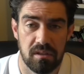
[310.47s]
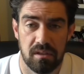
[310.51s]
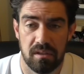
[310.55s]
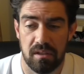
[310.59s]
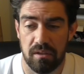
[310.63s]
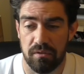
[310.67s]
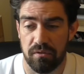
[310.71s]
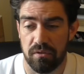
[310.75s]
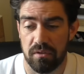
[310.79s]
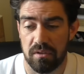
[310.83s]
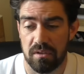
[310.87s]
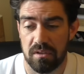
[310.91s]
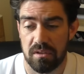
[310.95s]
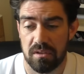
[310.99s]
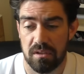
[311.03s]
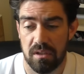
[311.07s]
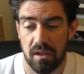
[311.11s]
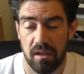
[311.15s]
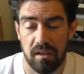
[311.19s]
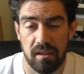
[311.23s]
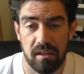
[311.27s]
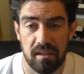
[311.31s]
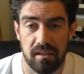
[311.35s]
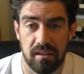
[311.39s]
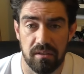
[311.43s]
different,
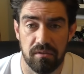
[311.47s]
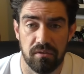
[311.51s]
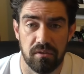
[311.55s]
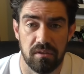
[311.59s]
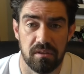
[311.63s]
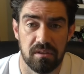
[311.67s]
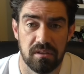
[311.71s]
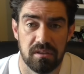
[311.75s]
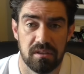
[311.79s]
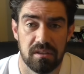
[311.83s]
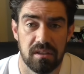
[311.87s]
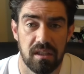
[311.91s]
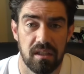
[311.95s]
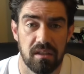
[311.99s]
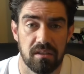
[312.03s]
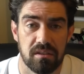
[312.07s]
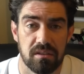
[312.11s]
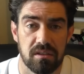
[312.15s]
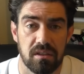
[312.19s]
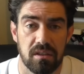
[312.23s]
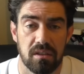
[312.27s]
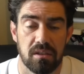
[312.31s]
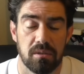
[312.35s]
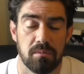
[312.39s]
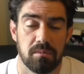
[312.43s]
slightly different set of
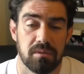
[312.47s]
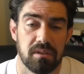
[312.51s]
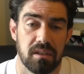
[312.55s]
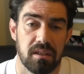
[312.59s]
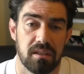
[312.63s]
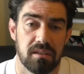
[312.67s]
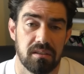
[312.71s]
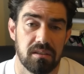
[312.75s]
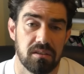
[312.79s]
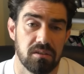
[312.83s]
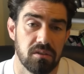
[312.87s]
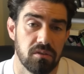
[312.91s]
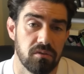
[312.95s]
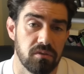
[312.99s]
circumstances,